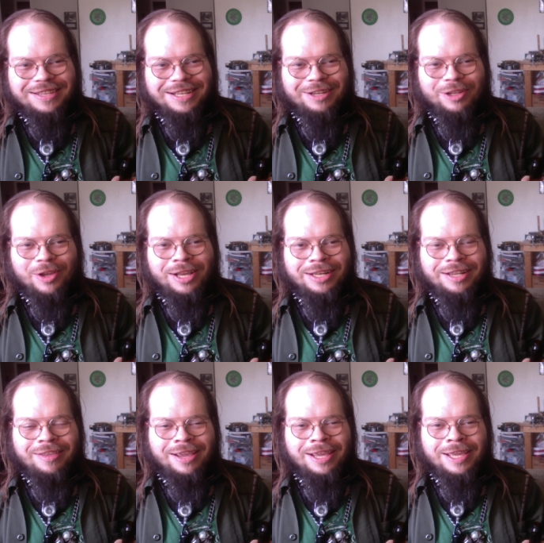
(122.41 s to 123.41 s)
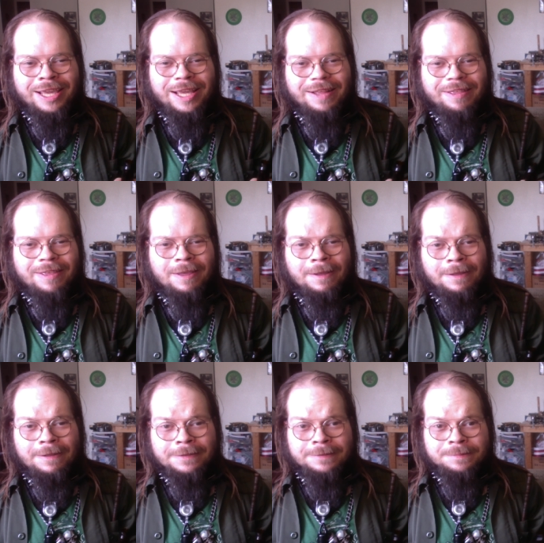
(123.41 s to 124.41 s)
They don't know how to take it
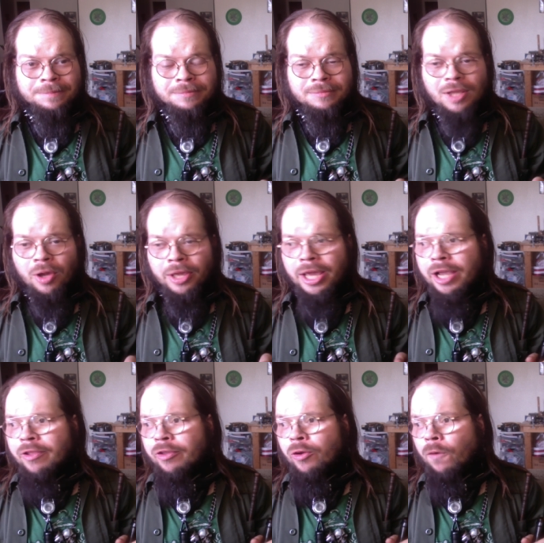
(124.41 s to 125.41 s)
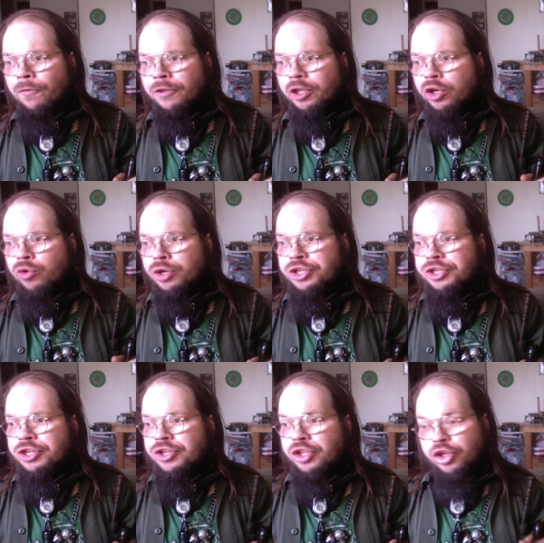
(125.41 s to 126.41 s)
okay, it's cool for the
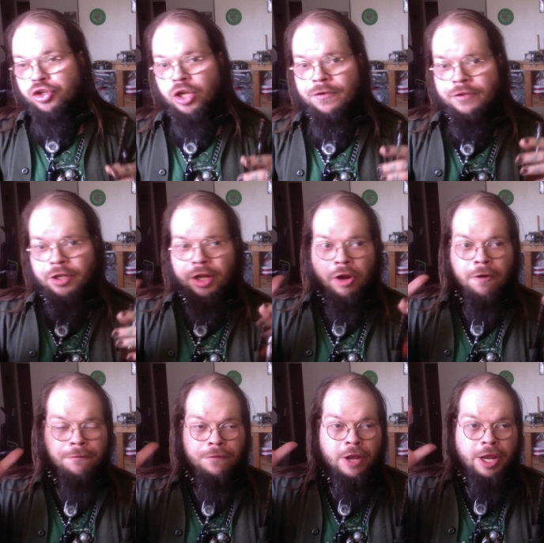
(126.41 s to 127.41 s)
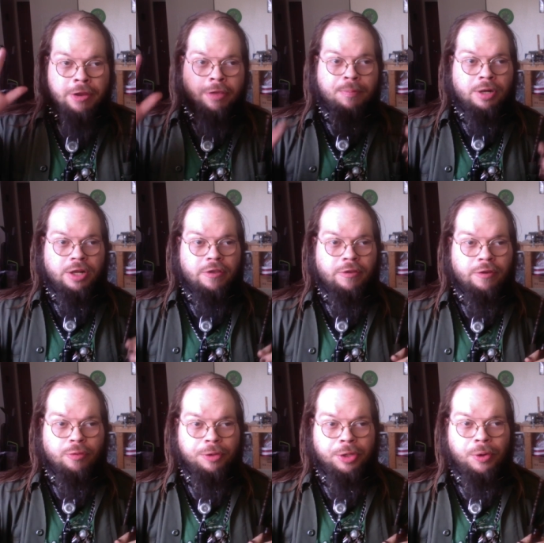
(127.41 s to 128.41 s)
Christians to shove it in our face, but as soon
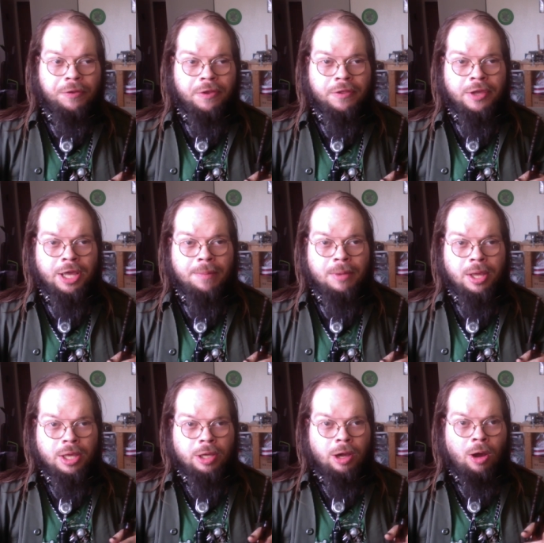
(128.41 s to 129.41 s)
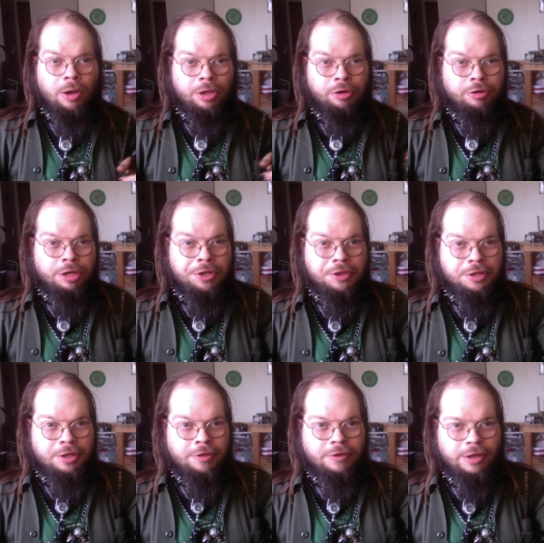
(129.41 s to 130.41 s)
as we do it to them, oh, you're
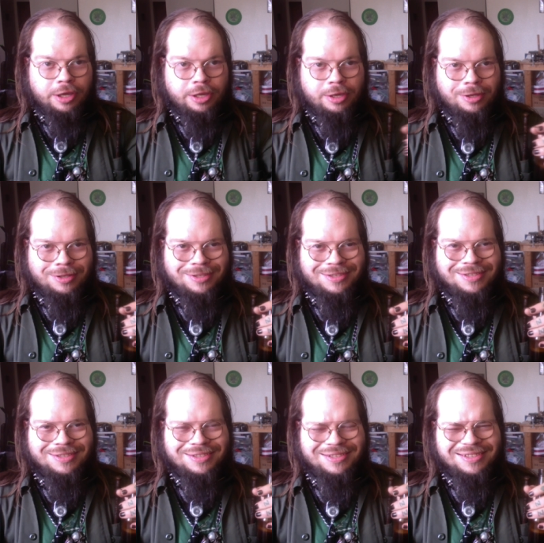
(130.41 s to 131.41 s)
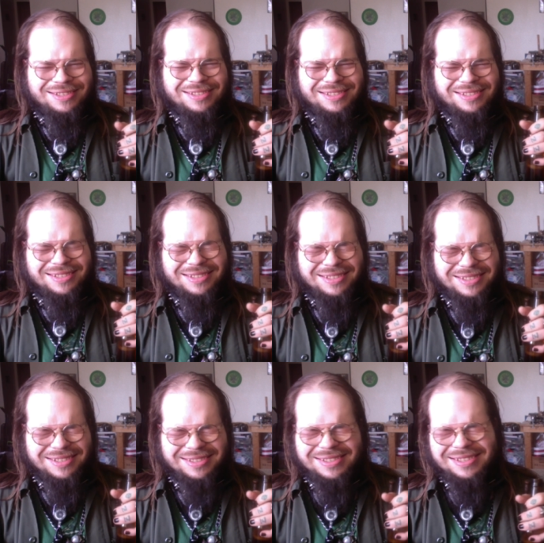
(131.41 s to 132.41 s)
heathenistic. Hey, producer!
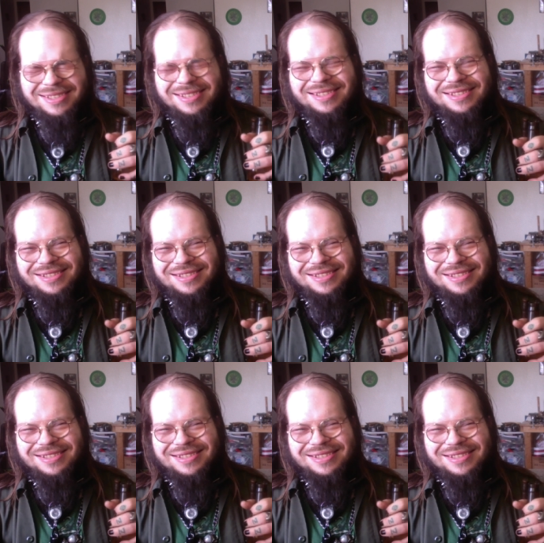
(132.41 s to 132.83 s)
Woo!